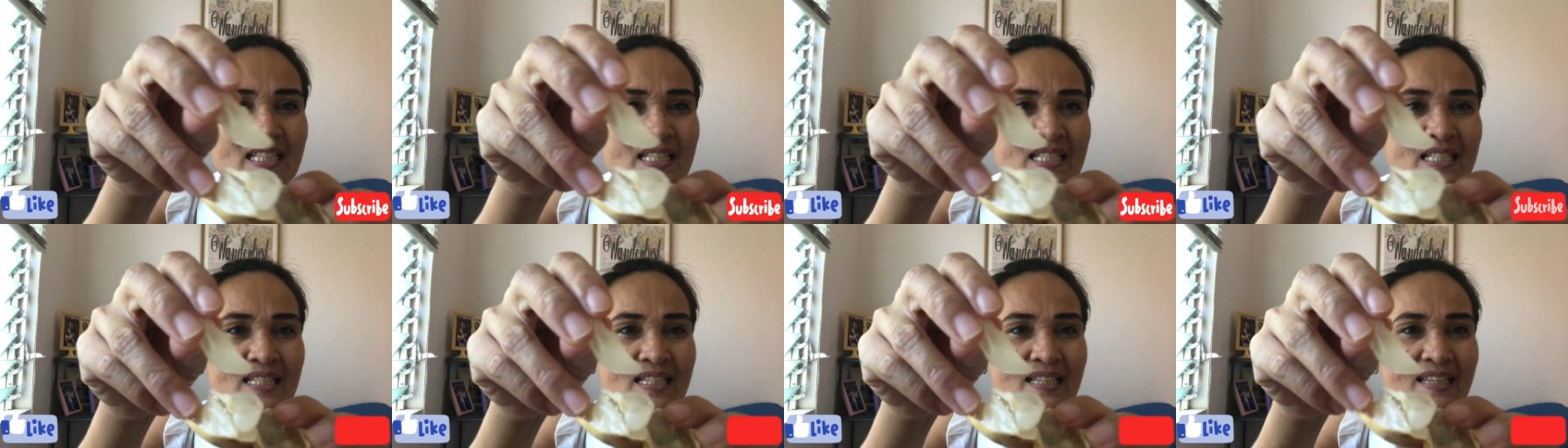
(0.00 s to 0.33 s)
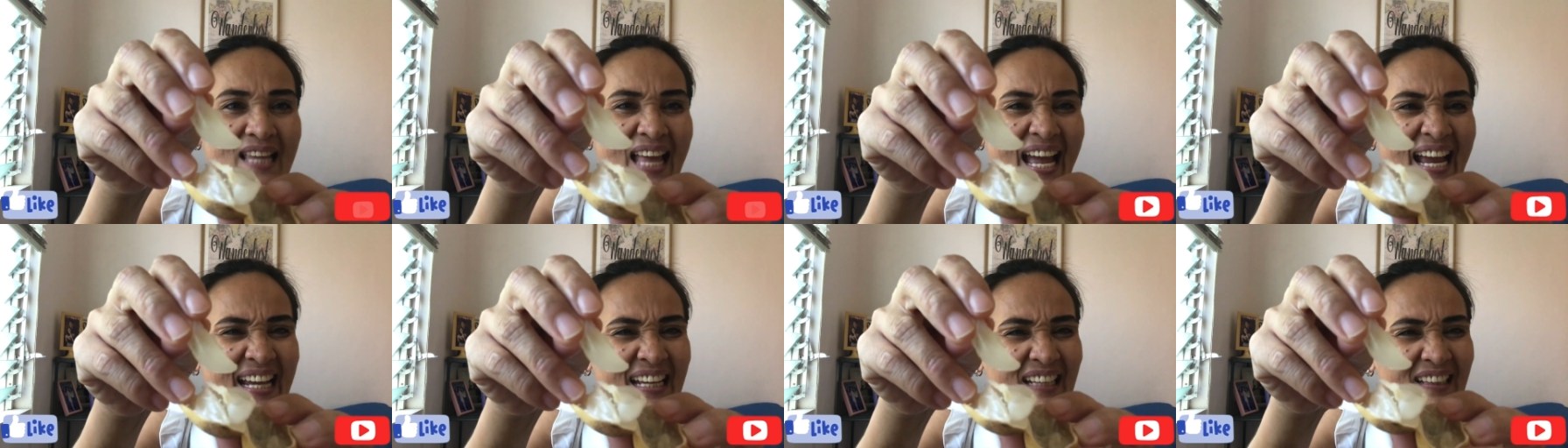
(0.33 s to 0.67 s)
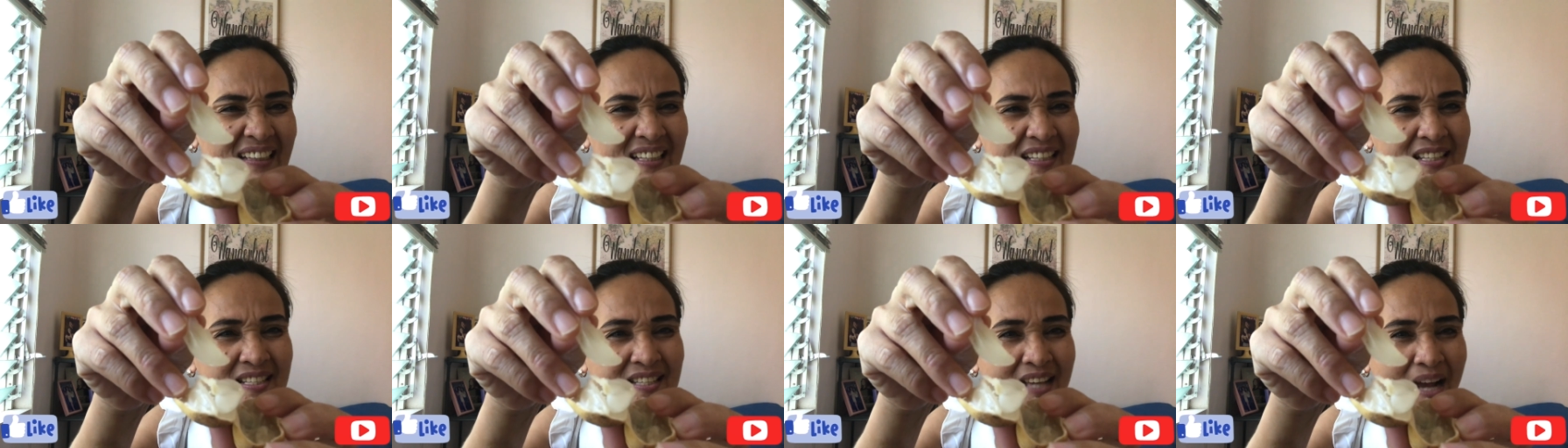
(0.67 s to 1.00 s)

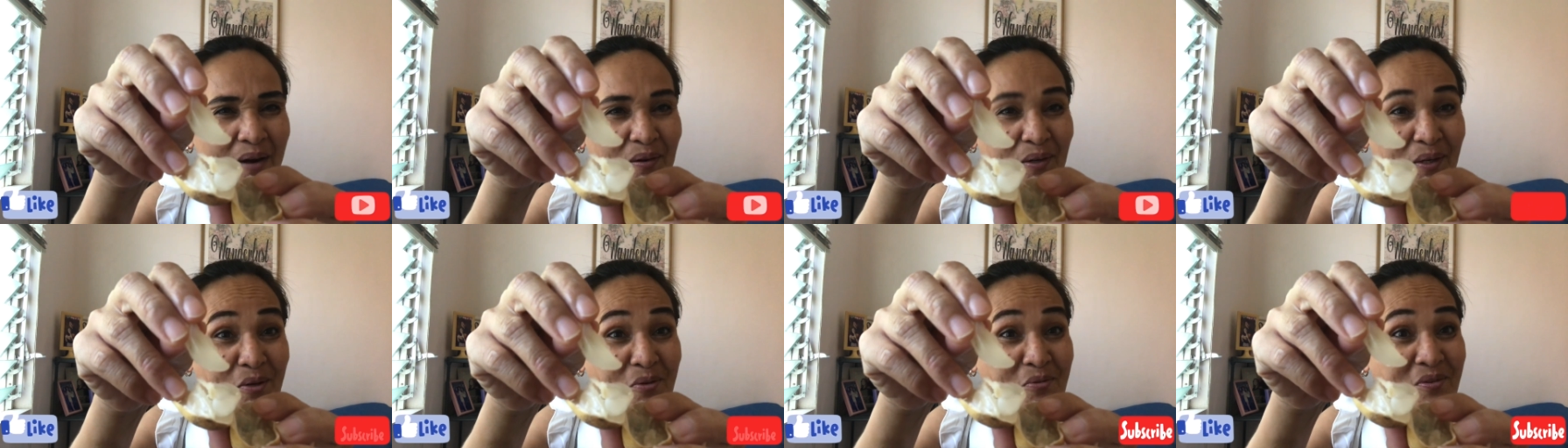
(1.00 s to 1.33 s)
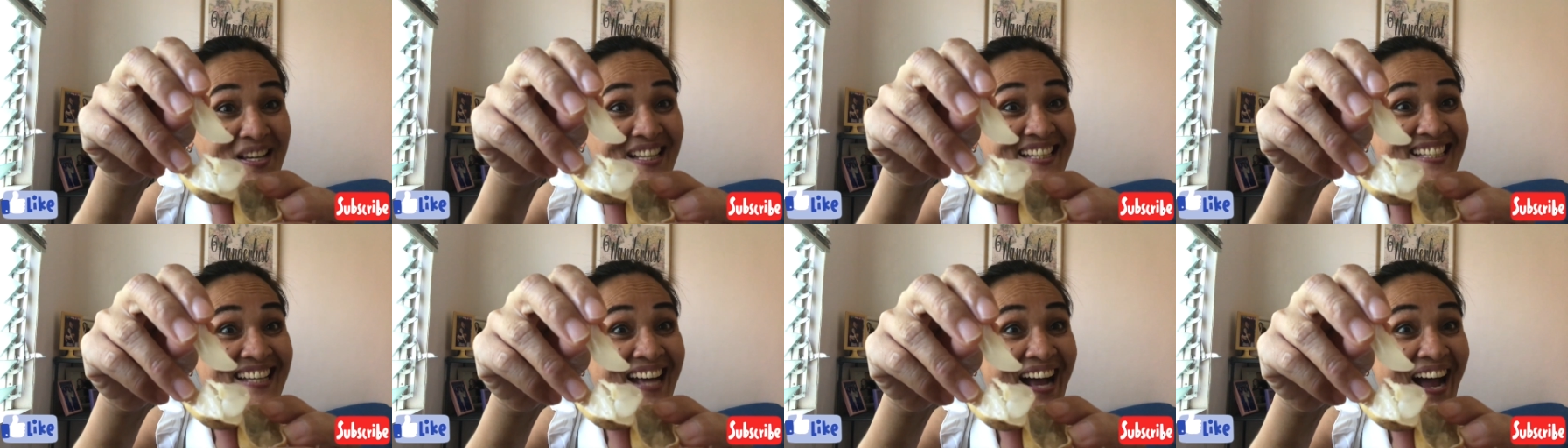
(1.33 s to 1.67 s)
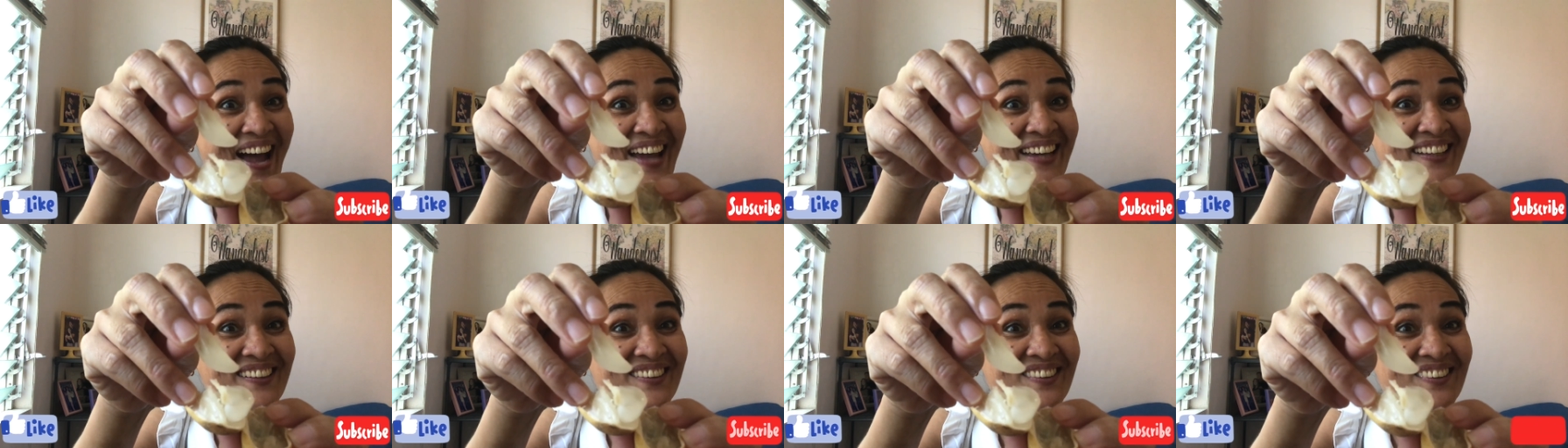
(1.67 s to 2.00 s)
slightly sour, which
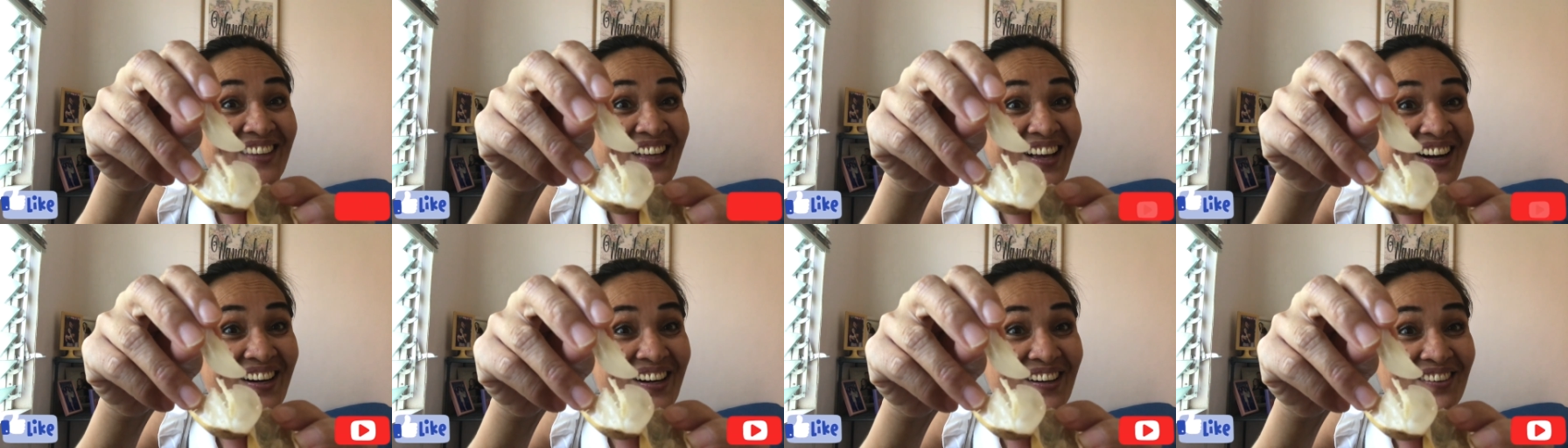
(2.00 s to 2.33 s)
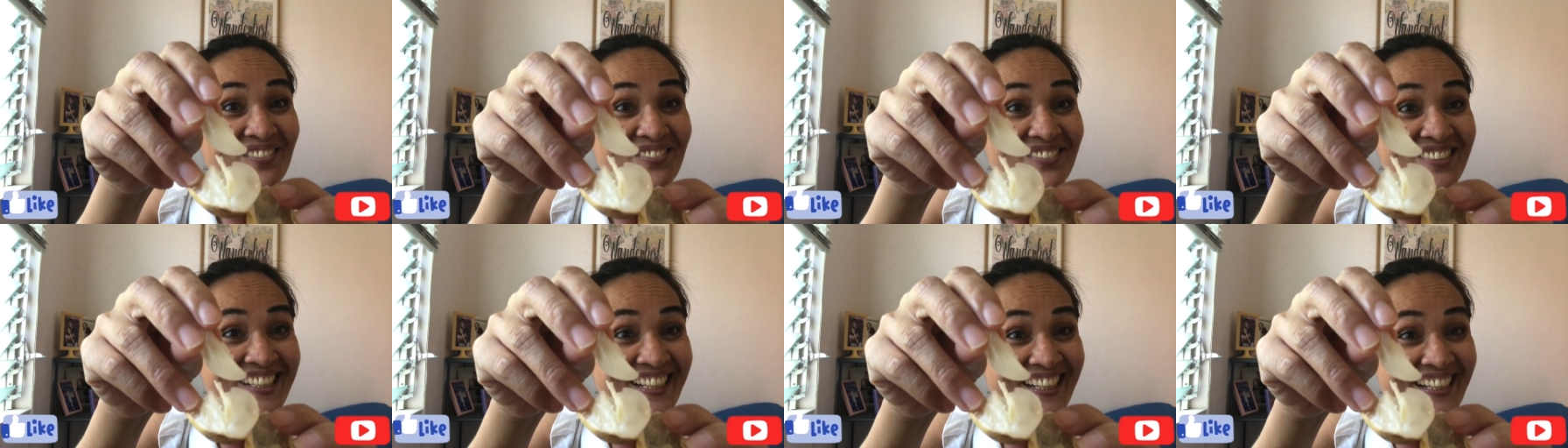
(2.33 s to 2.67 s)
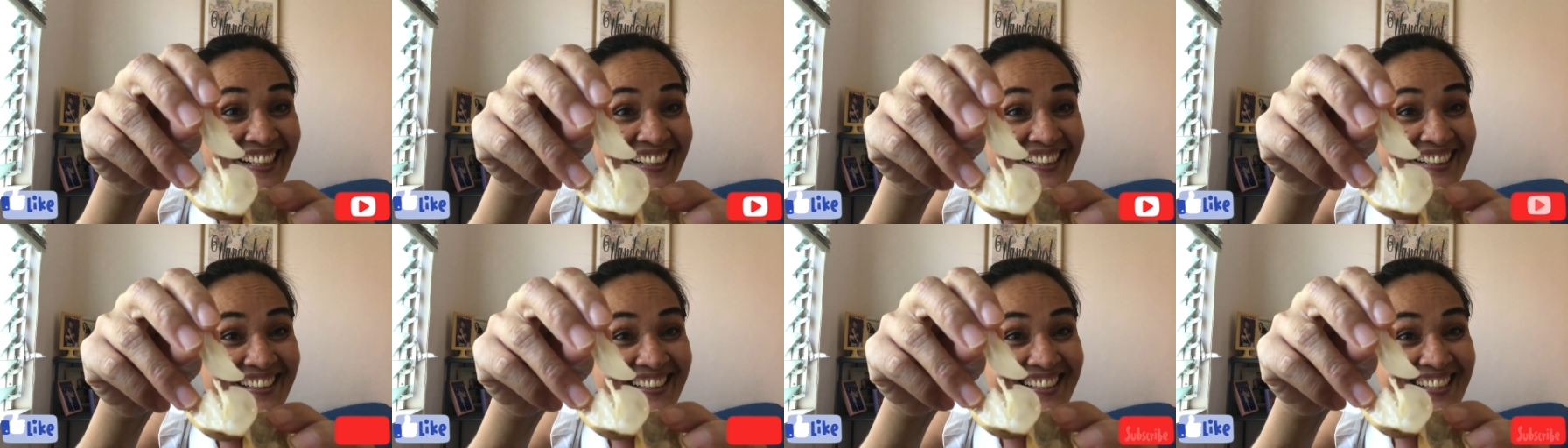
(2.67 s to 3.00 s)
I loved
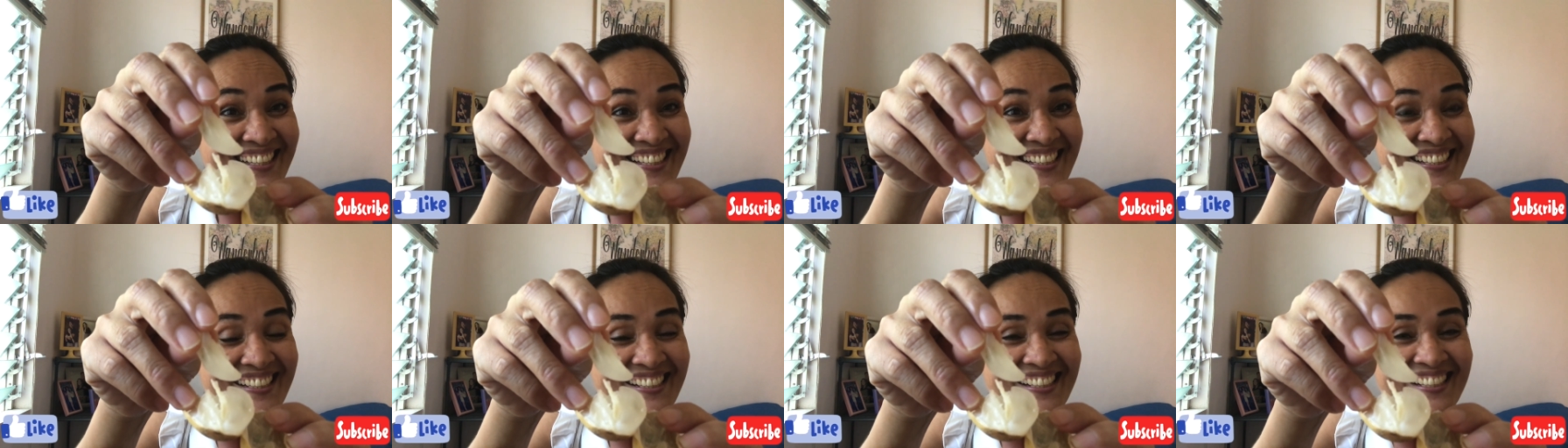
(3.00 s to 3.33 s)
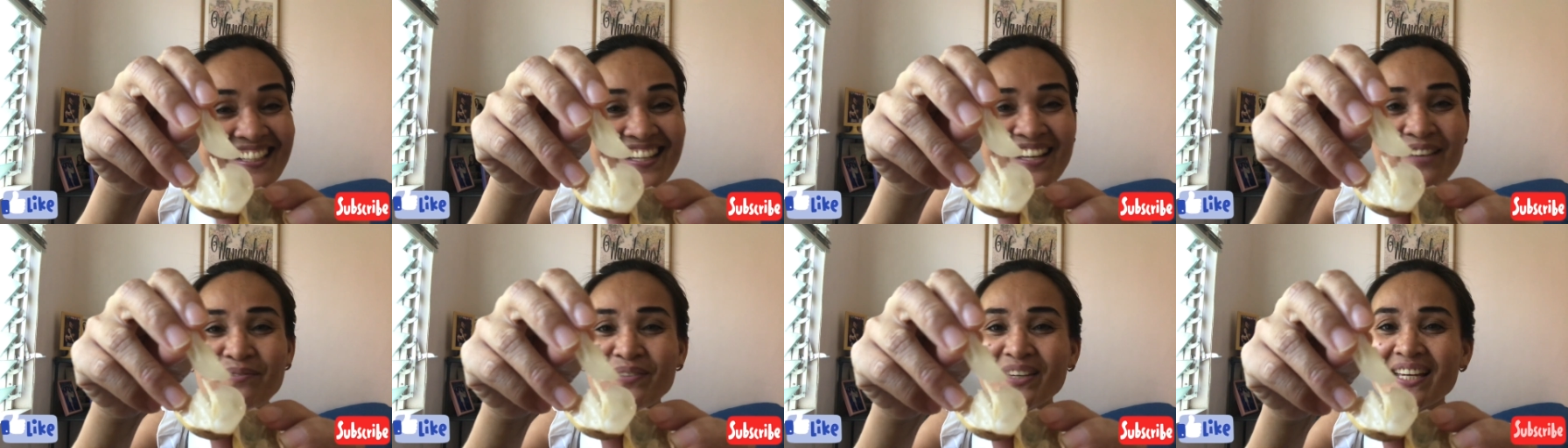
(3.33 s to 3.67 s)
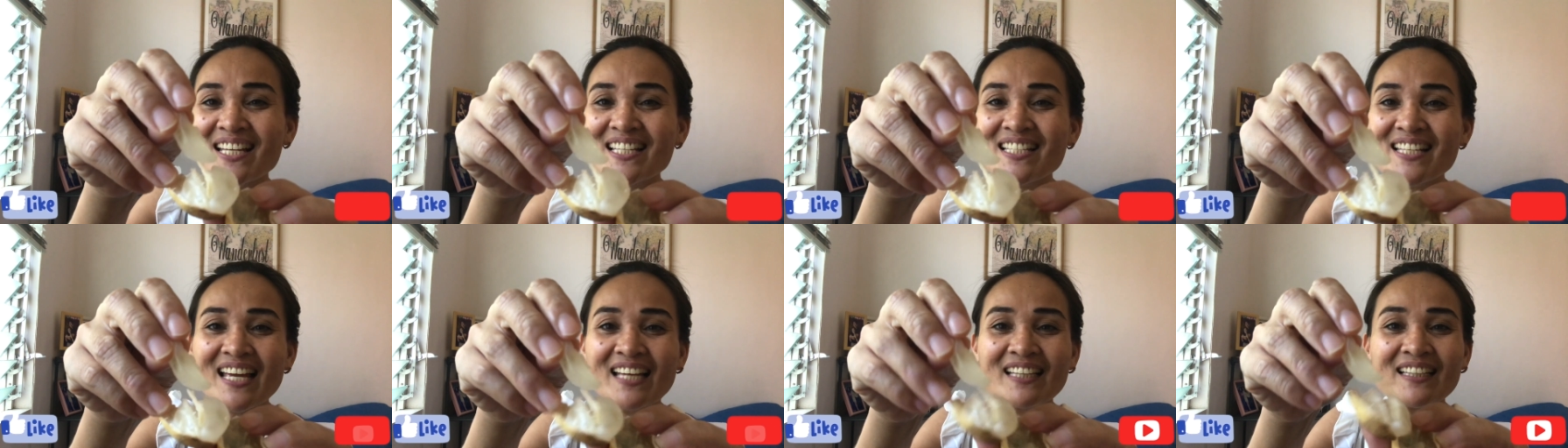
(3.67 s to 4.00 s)
it, because I